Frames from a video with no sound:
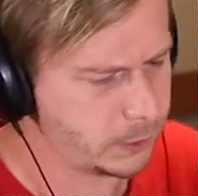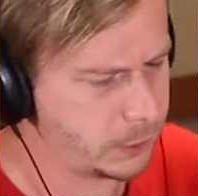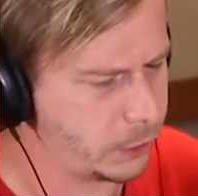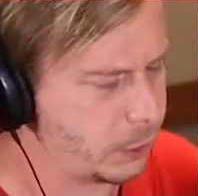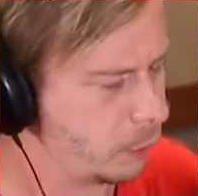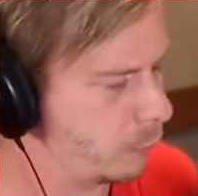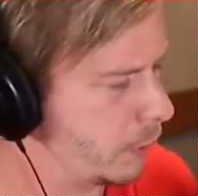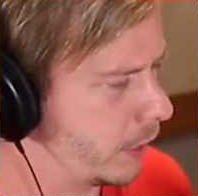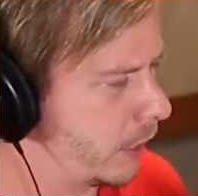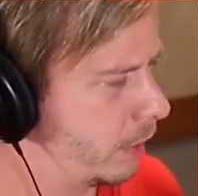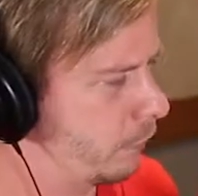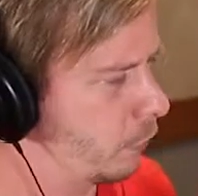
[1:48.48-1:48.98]
You
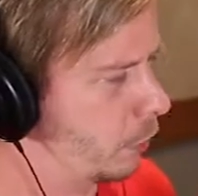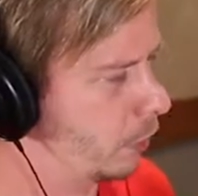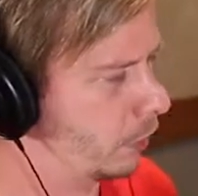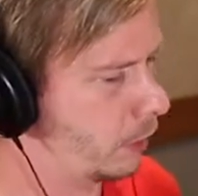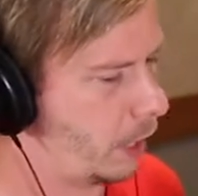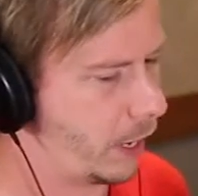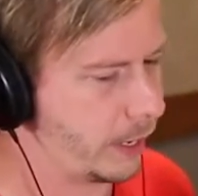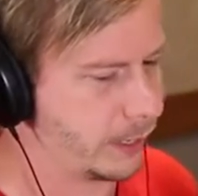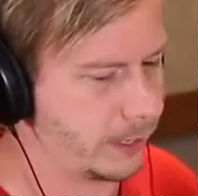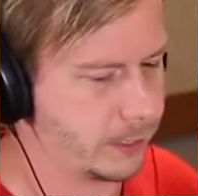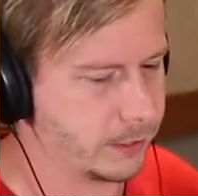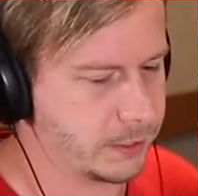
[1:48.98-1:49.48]
know, we cover a
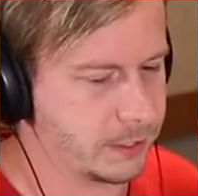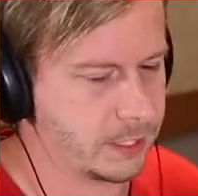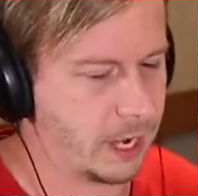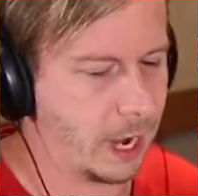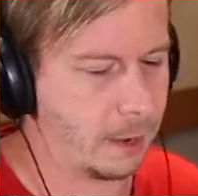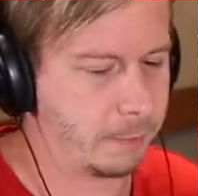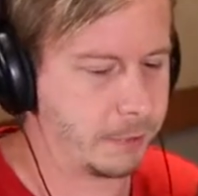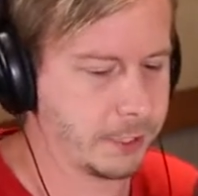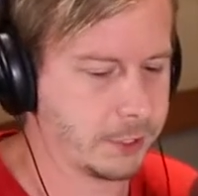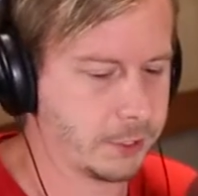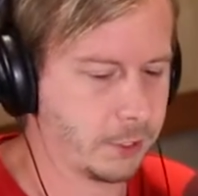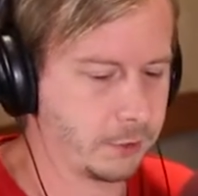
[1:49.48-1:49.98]
lot of
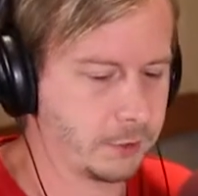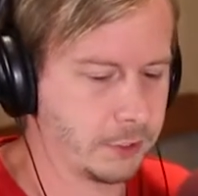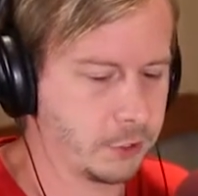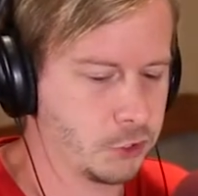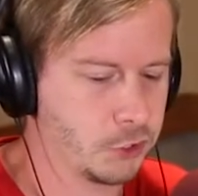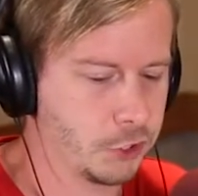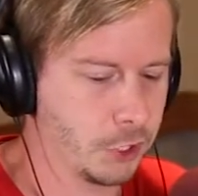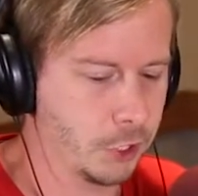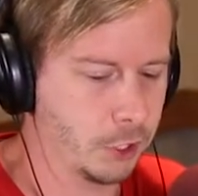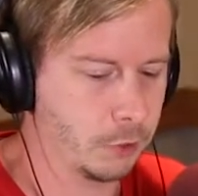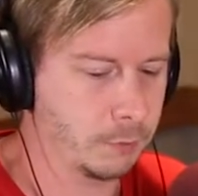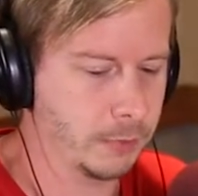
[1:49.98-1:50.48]
topics on the
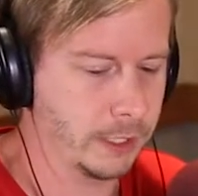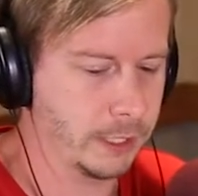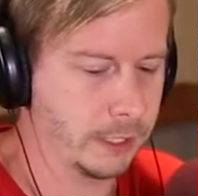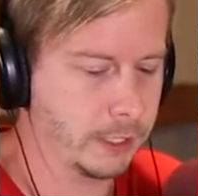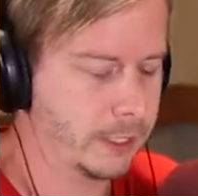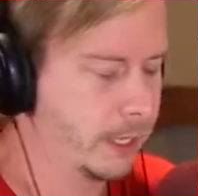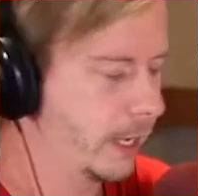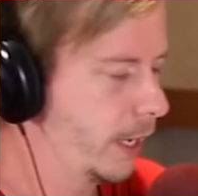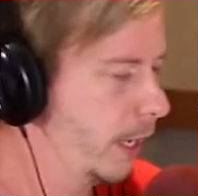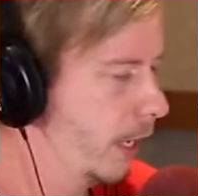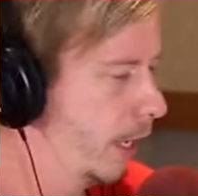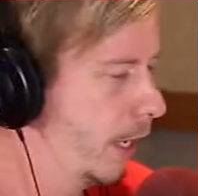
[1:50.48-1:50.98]
show, but
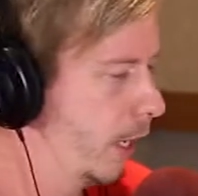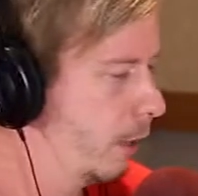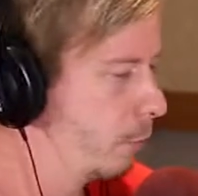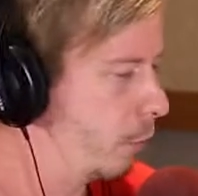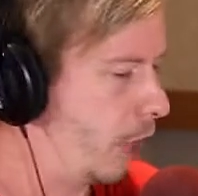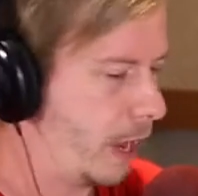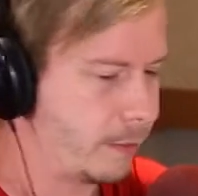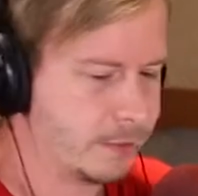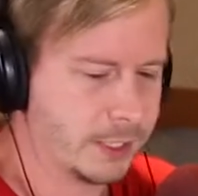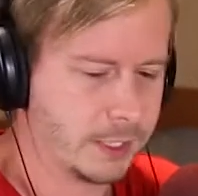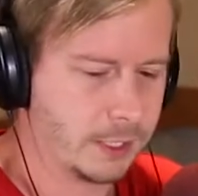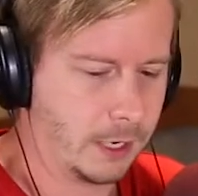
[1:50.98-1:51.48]

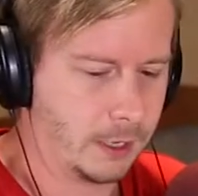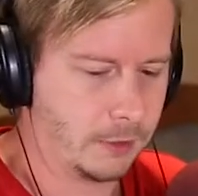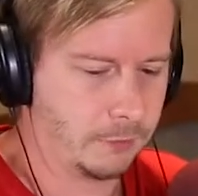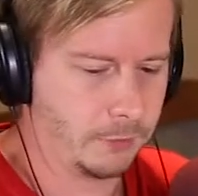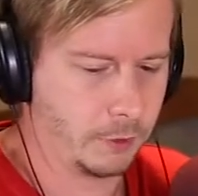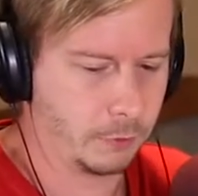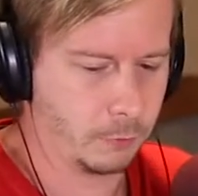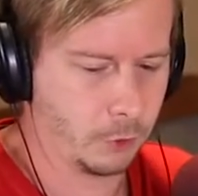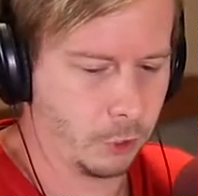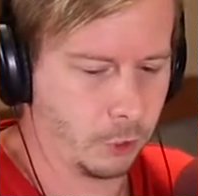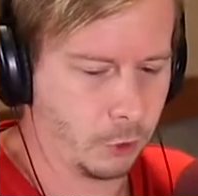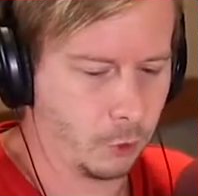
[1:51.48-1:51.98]
perhaps none of
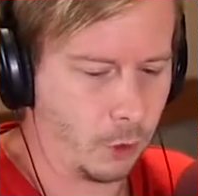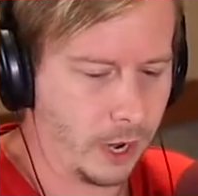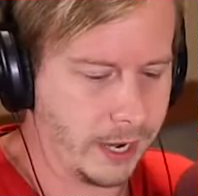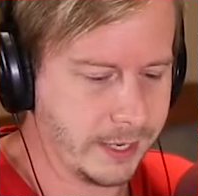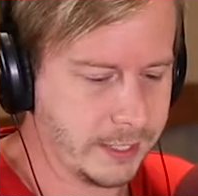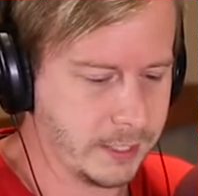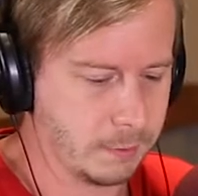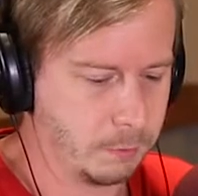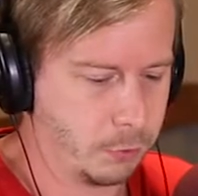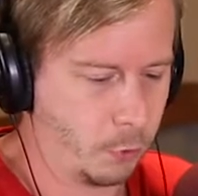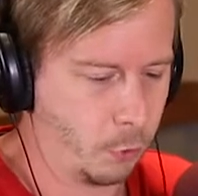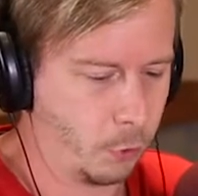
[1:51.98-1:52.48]
them are quite
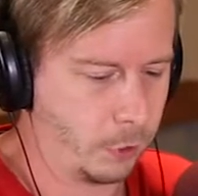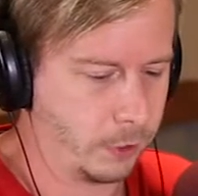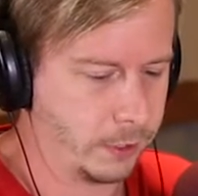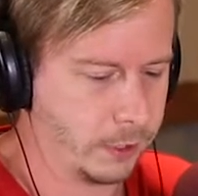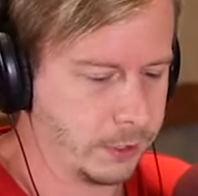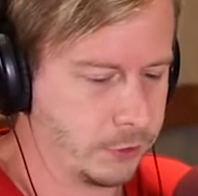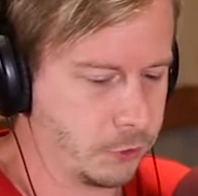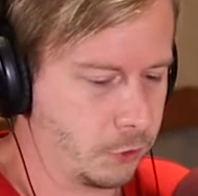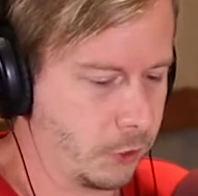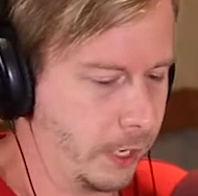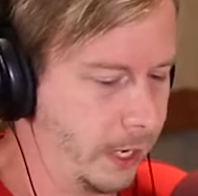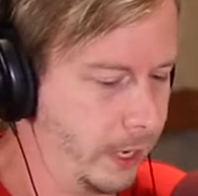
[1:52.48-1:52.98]
as important
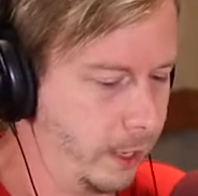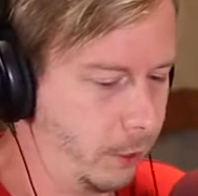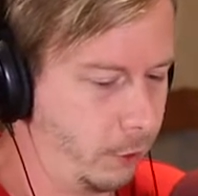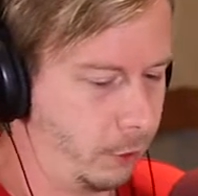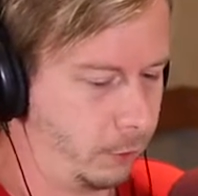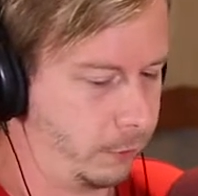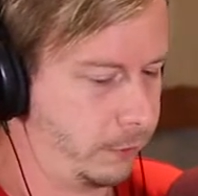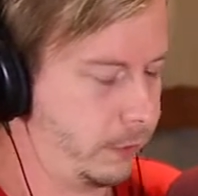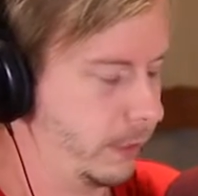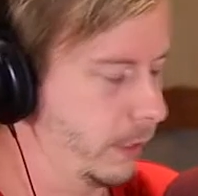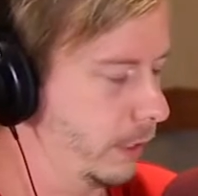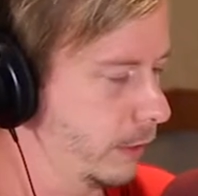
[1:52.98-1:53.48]
as your health.